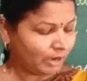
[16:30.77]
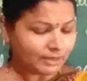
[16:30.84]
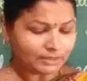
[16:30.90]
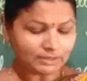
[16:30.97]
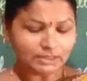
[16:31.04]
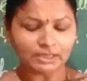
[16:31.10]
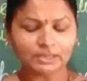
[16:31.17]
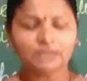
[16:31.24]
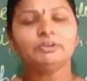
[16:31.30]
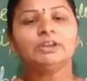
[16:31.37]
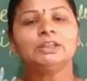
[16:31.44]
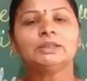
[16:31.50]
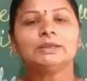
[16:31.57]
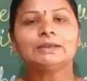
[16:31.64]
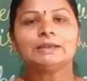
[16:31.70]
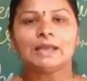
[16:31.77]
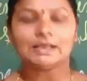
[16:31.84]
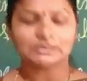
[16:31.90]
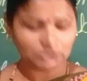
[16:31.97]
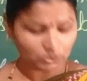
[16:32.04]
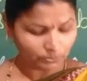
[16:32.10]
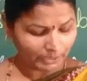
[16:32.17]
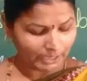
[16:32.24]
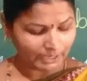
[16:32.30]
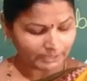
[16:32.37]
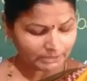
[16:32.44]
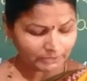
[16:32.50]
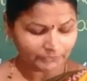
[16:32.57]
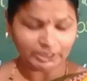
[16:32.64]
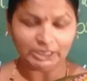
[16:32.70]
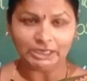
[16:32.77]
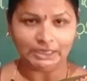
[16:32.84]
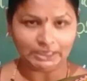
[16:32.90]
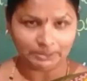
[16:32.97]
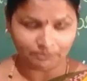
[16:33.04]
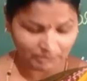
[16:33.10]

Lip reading: What they given in the classroom activity,